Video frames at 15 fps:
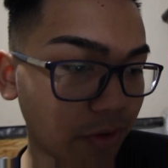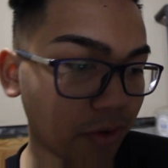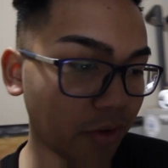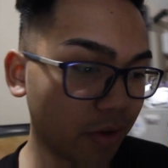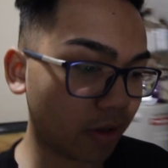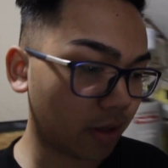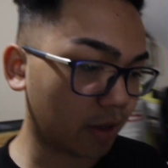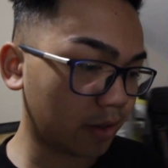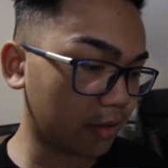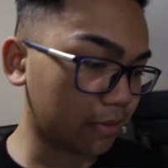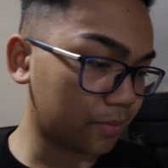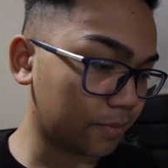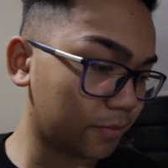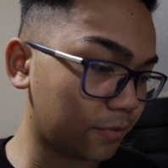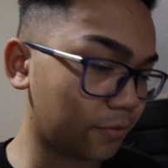your
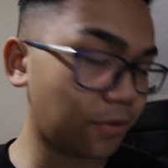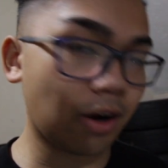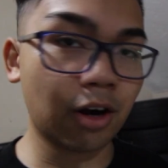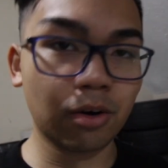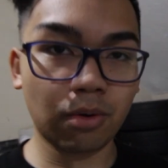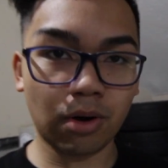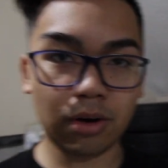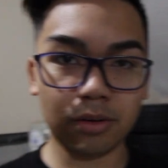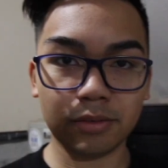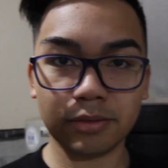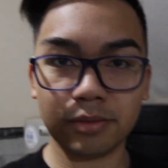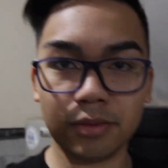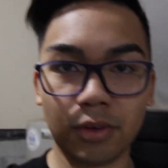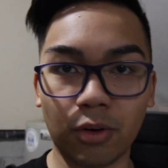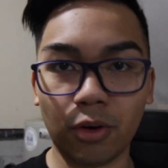um,
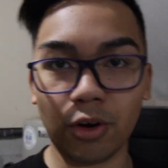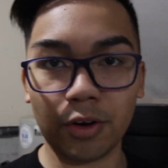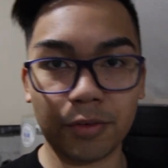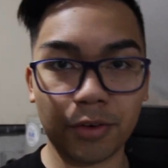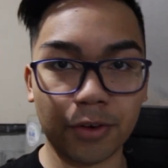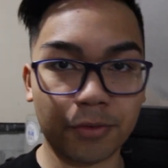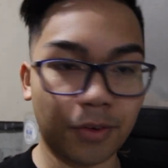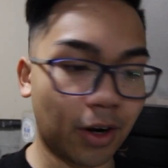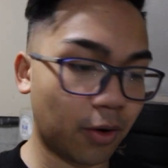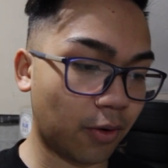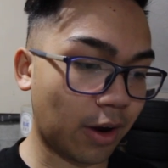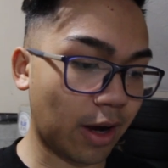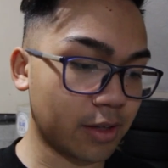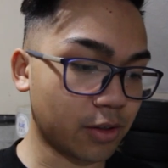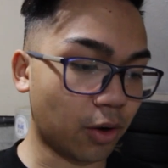firewall or if your
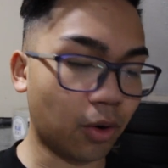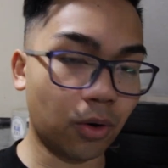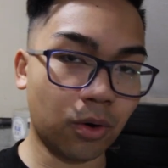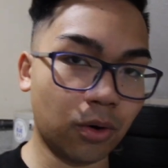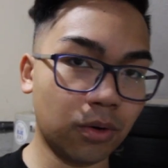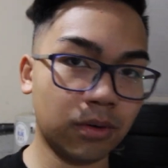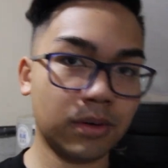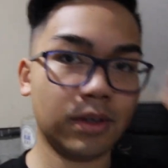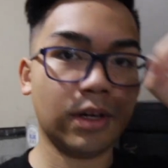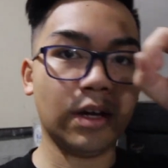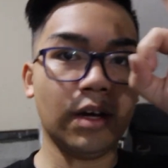firewall has a hole